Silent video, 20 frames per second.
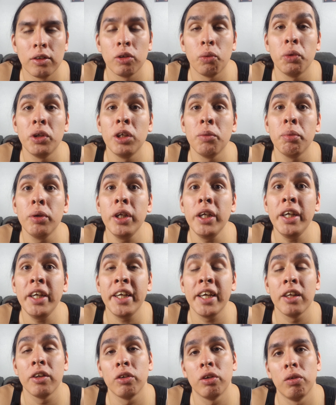So when you're putting
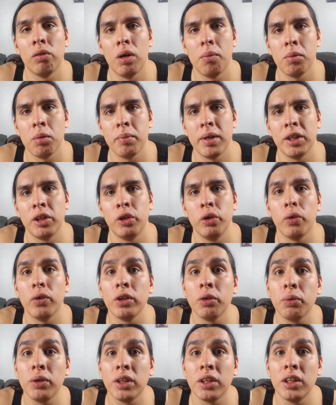together a Rumble match, you
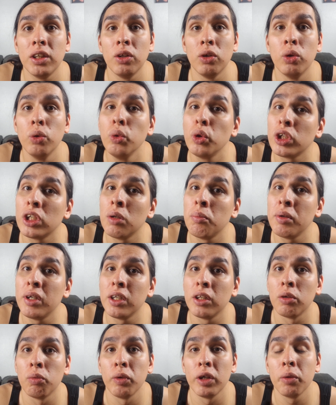always want to see who's going to be
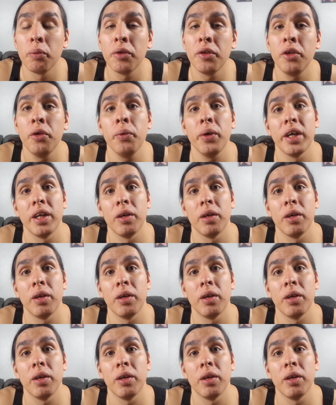in the ring with you